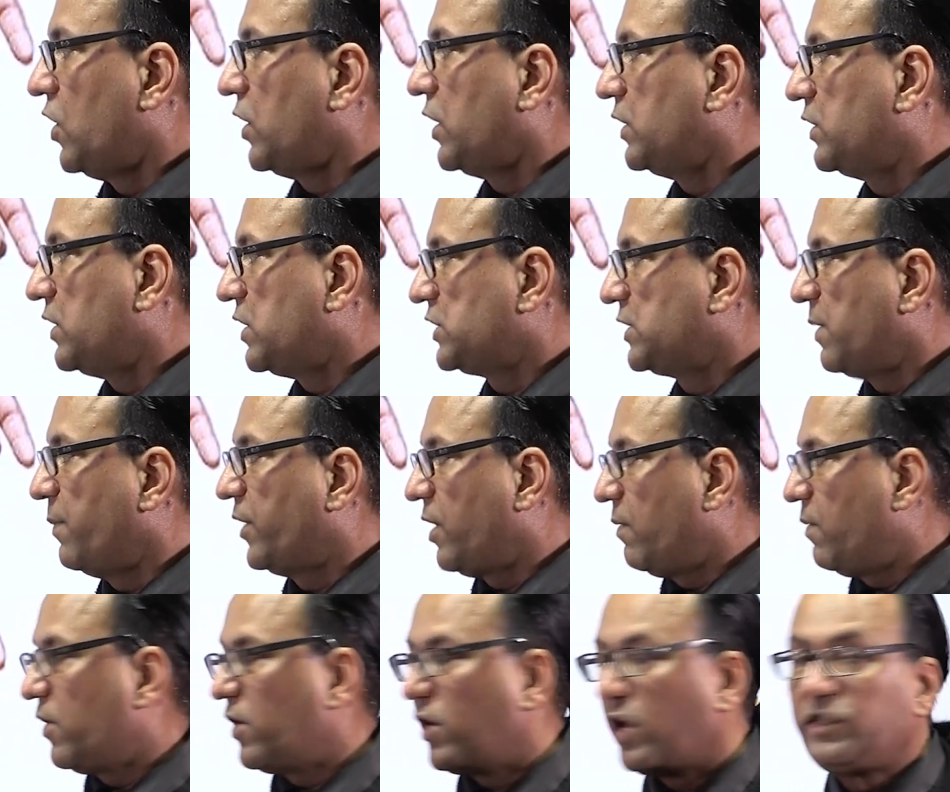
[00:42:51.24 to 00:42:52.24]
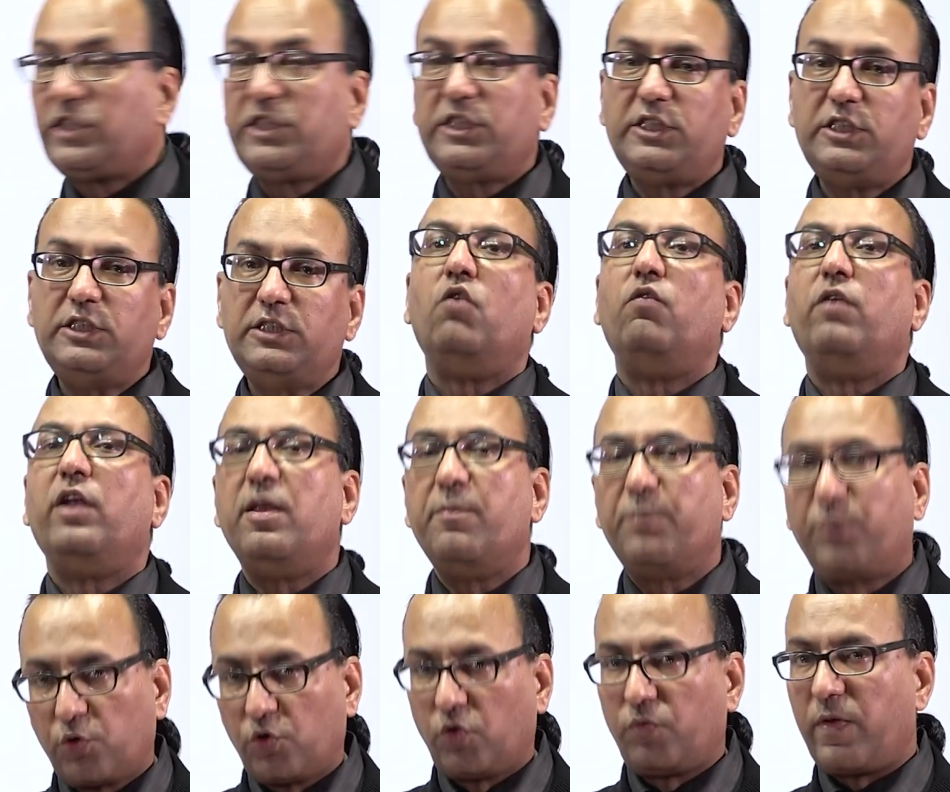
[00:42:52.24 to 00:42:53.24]
or other symptomology will
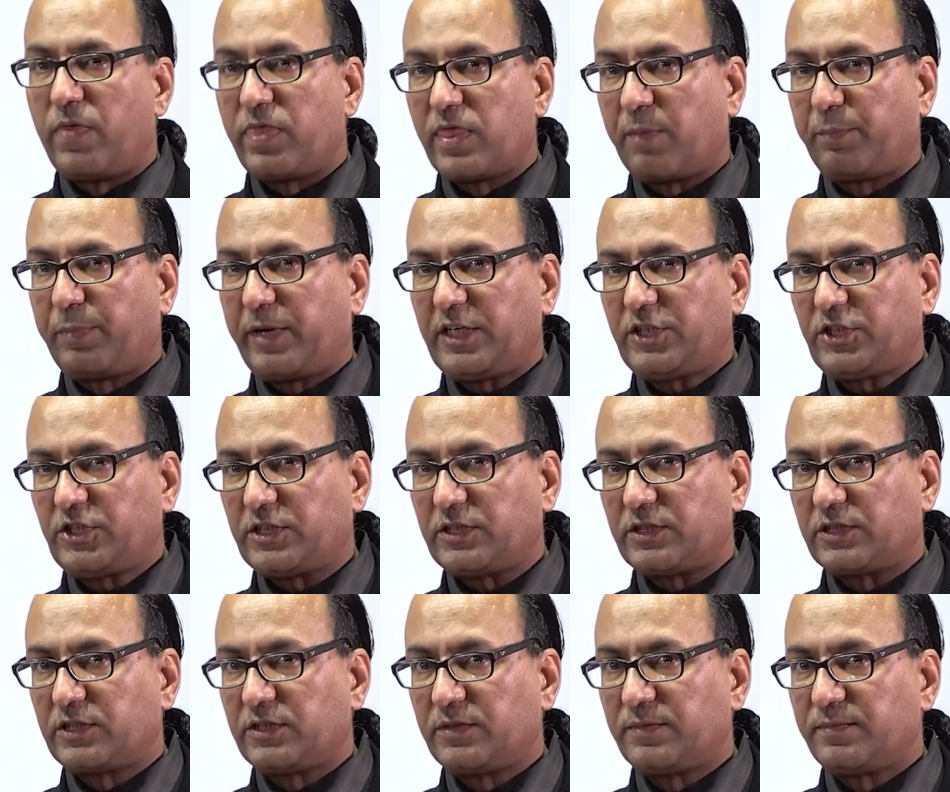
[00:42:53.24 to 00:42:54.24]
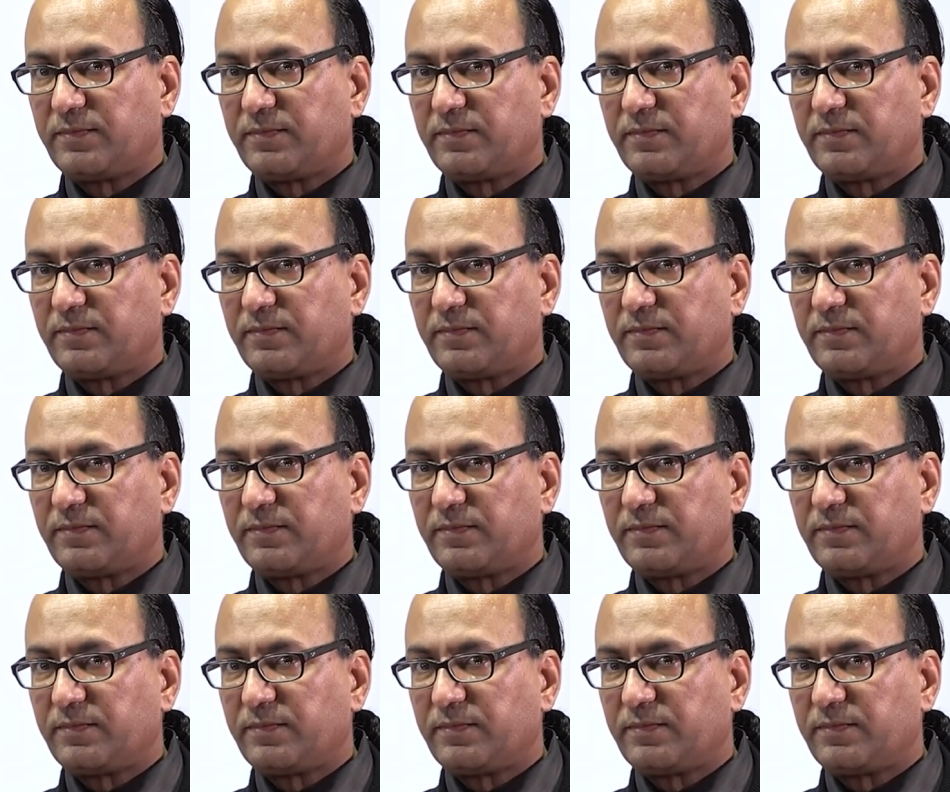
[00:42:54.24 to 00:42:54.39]
improve in the patient.